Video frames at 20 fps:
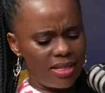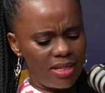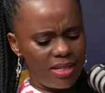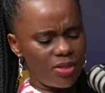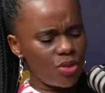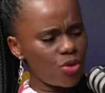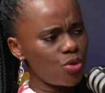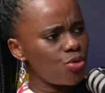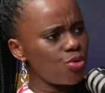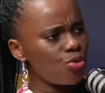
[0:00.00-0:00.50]

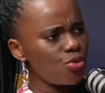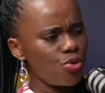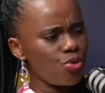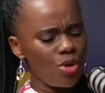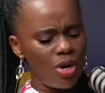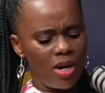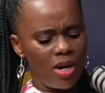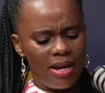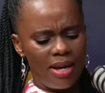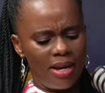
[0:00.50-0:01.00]
this to
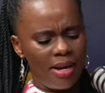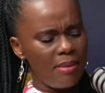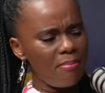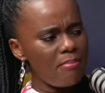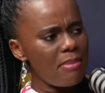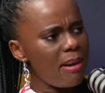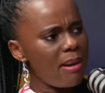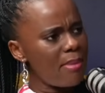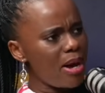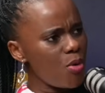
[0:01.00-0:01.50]

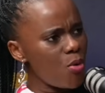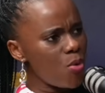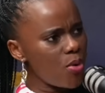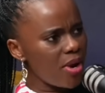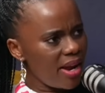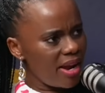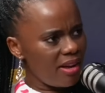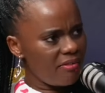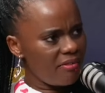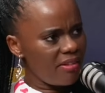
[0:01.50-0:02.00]
Mama
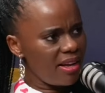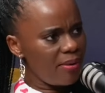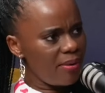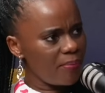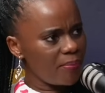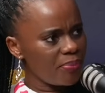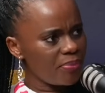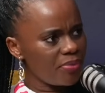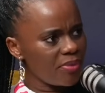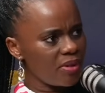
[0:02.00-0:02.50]
whoever, mm.